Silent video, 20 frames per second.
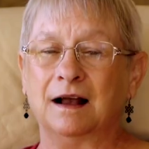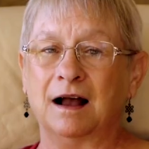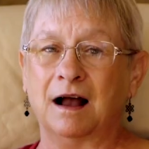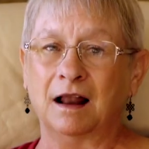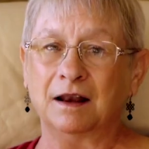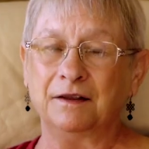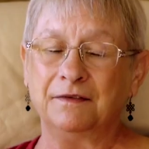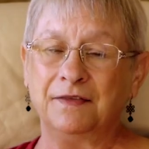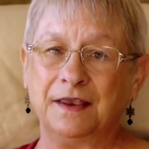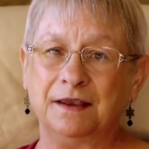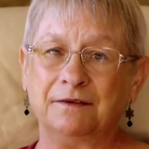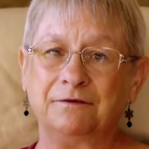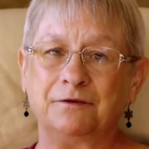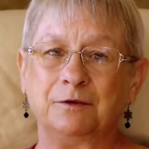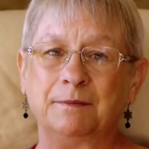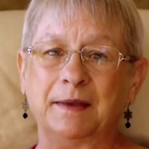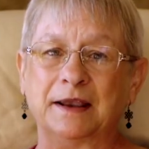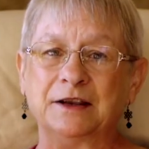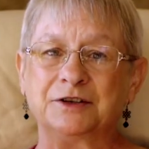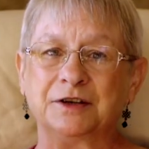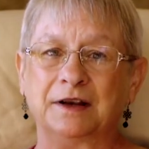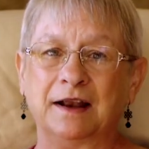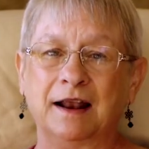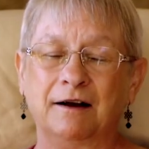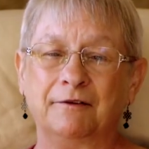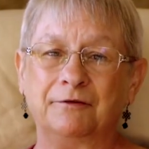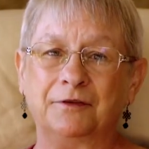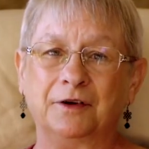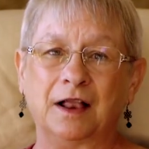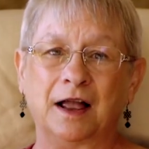all of the information
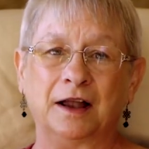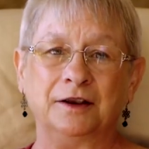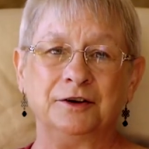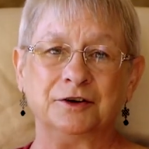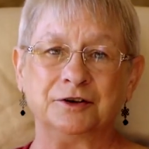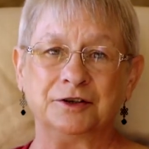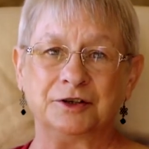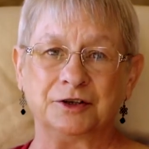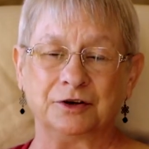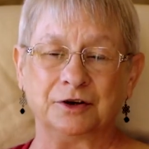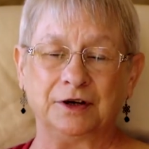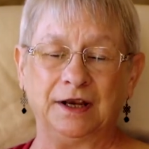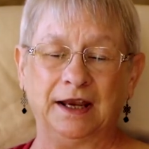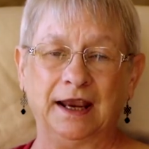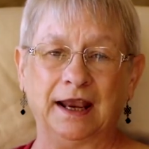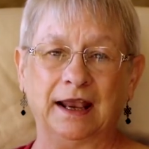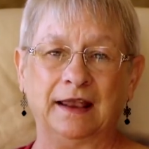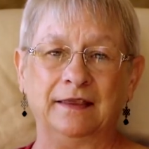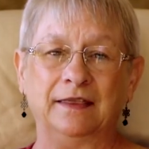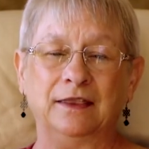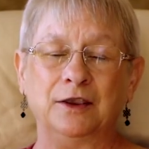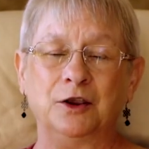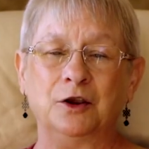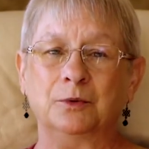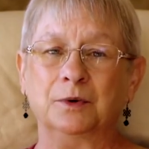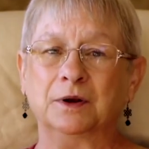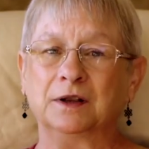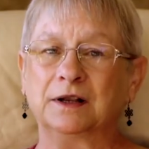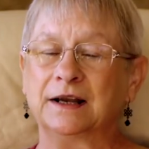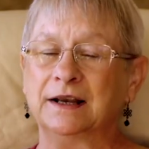helpful on your journey, and you
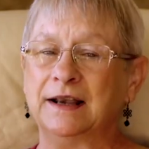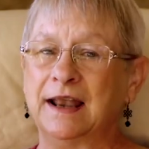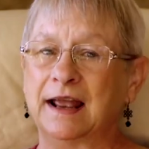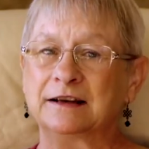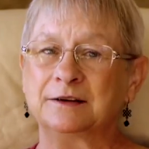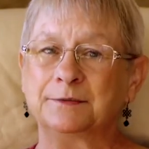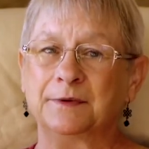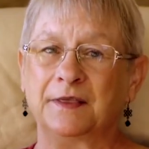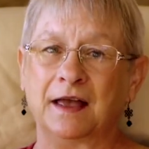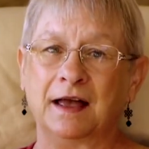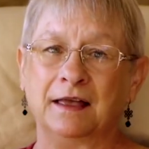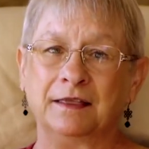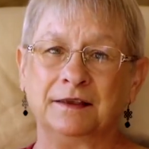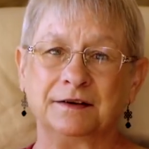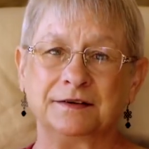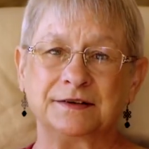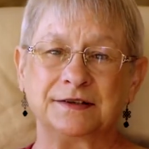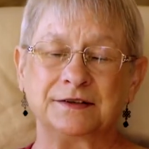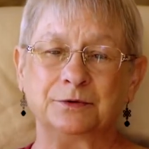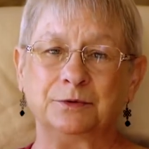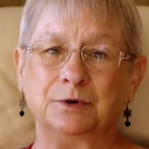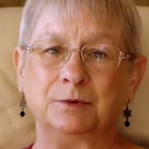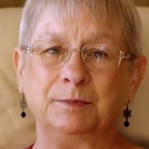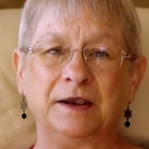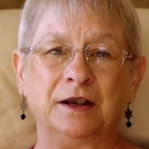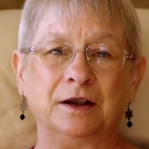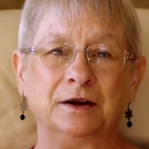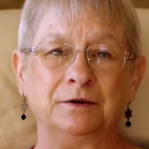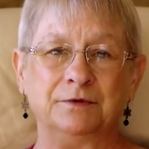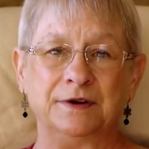will connect with others who will be
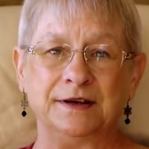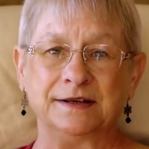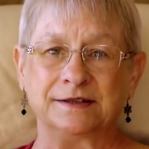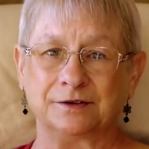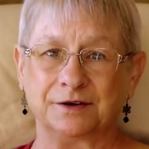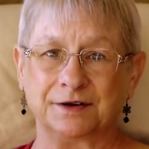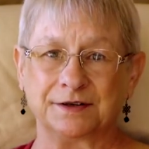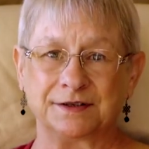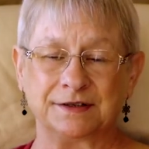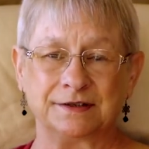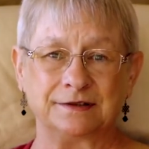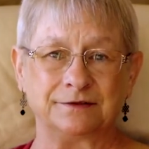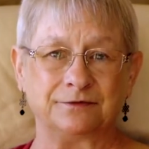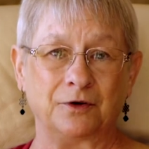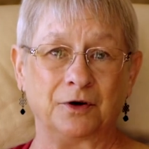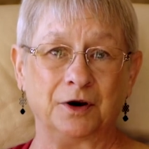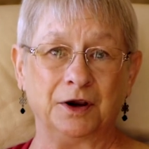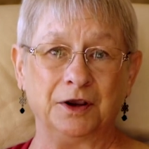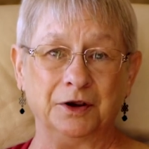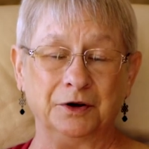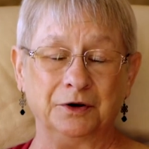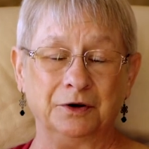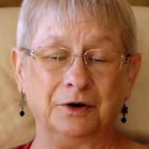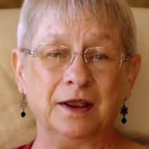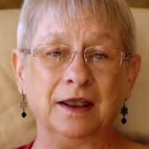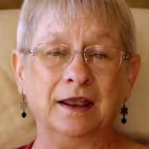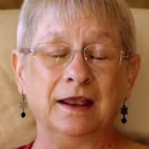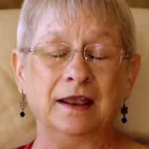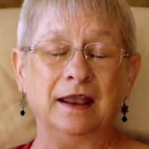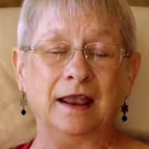good resources for you
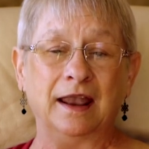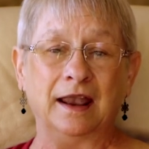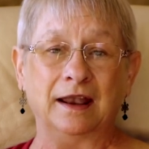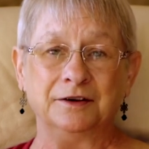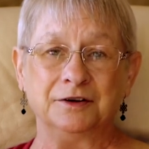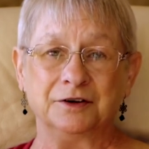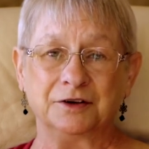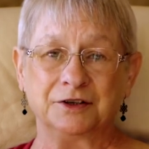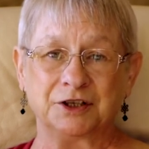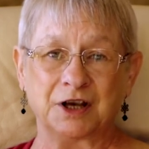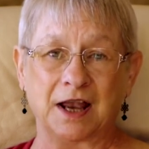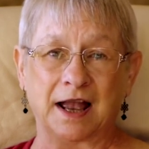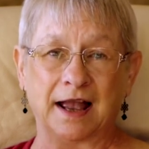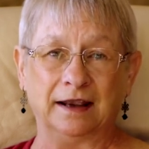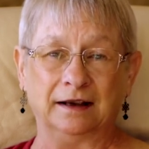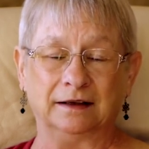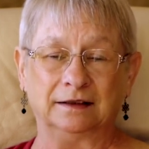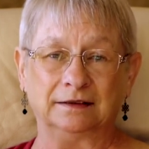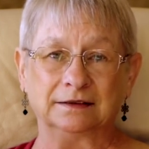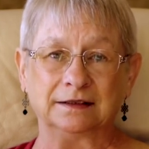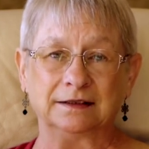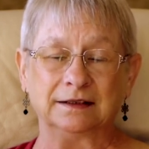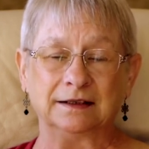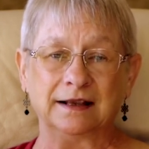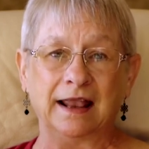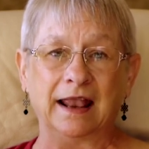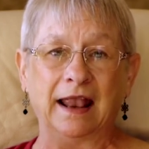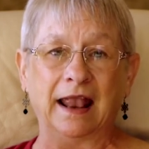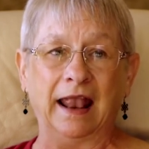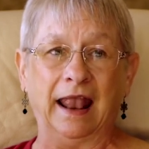and your child.
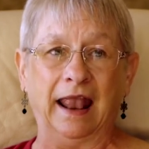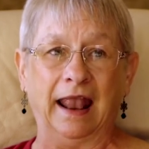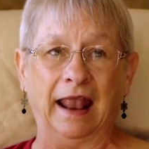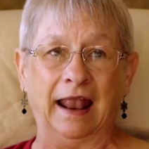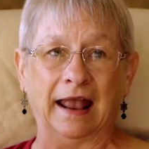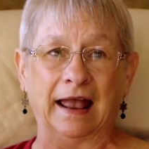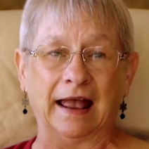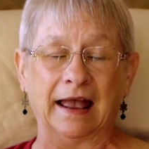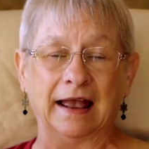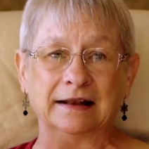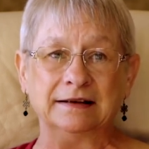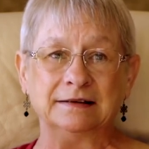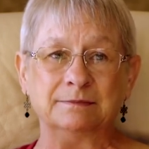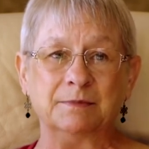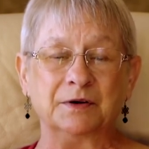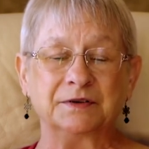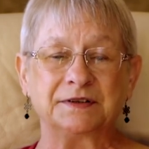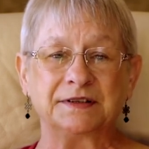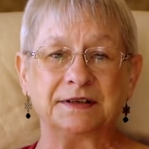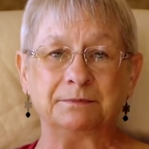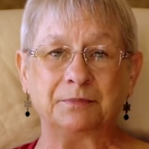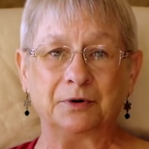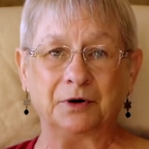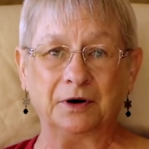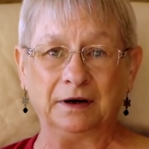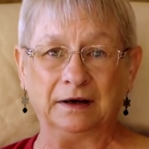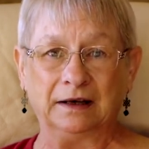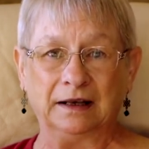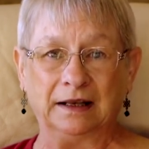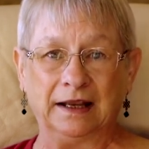And most
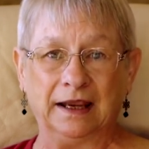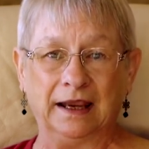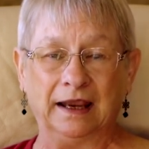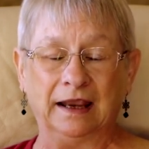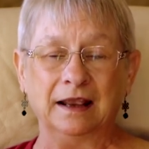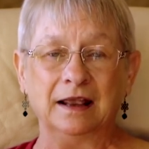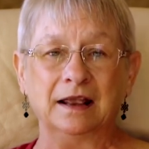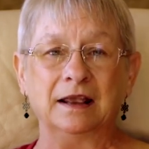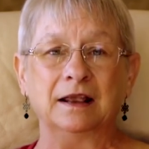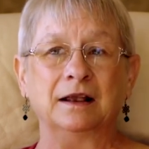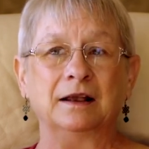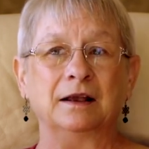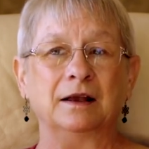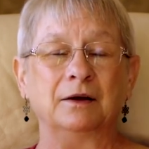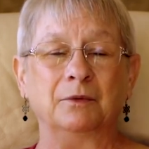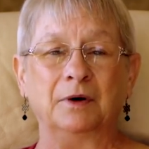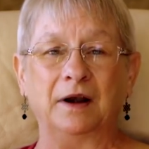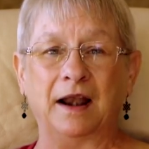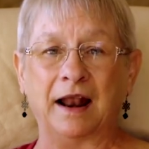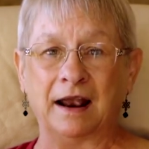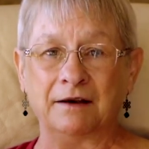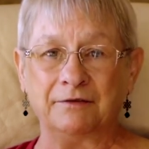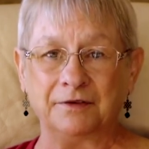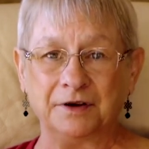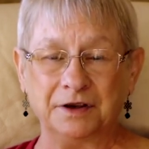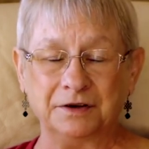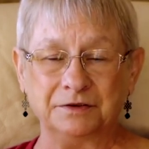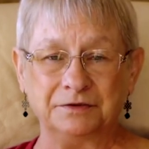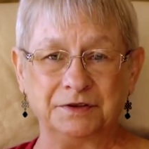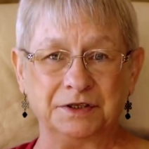importantly, whatever
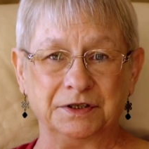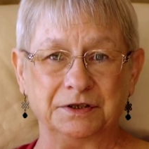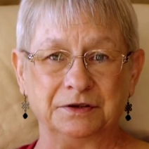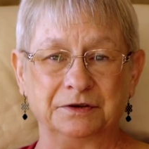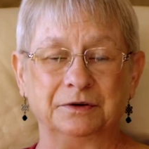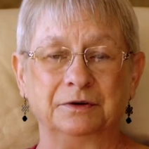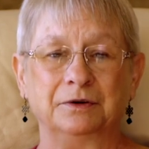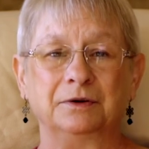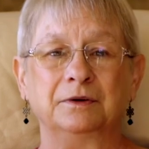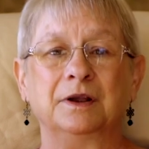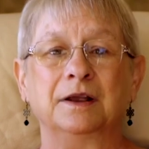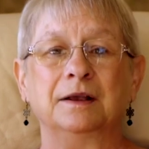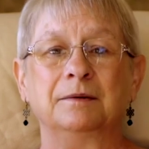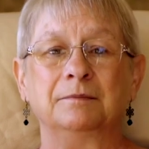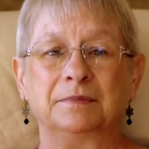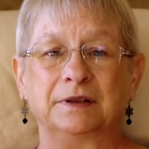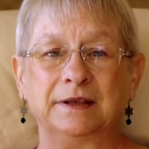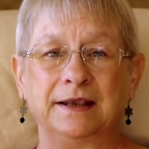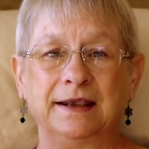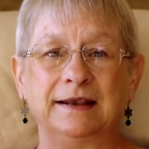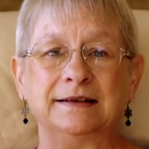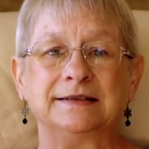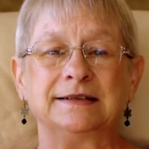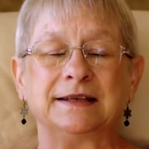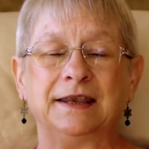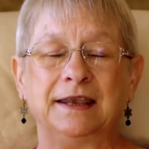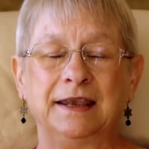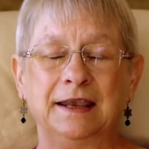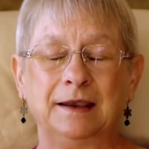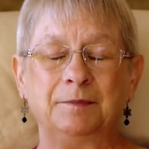you do, please
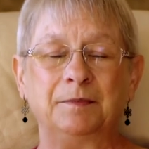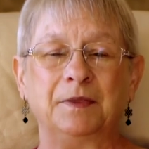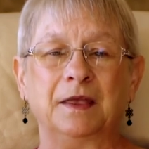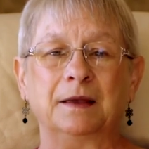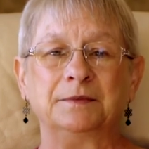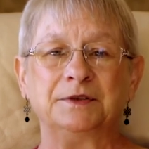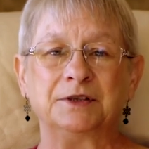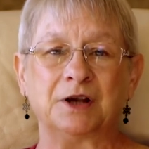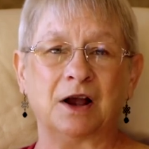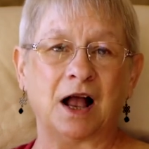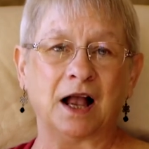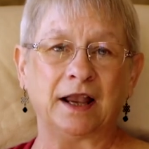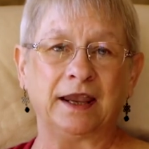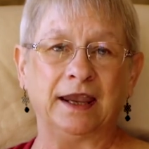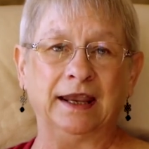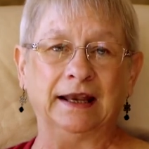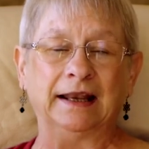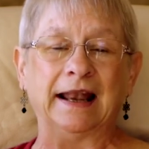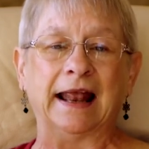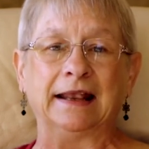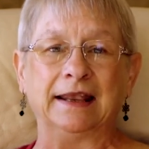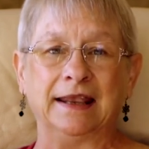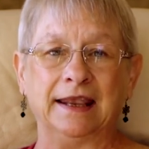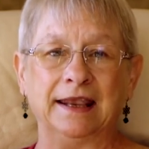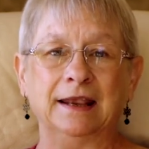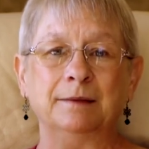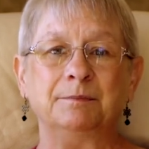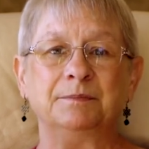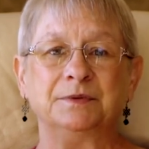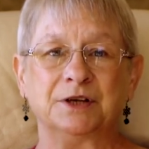keep them talking and
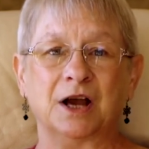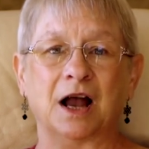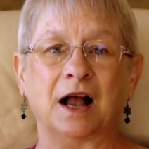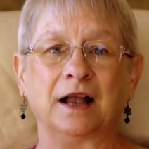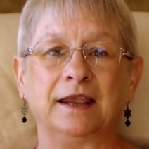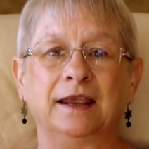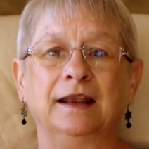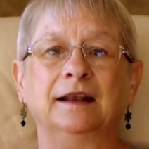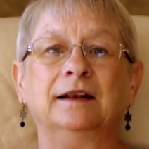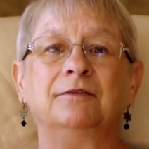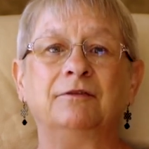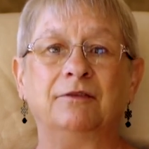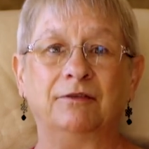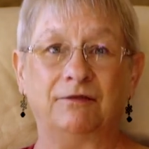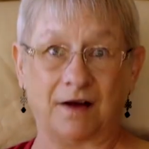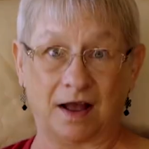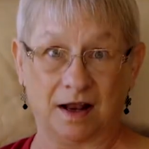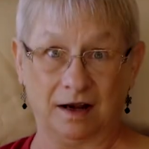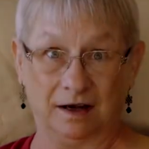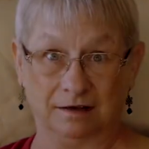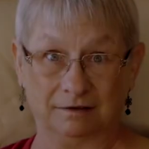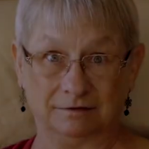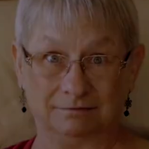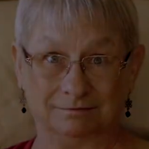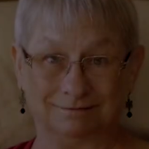keep talking fun.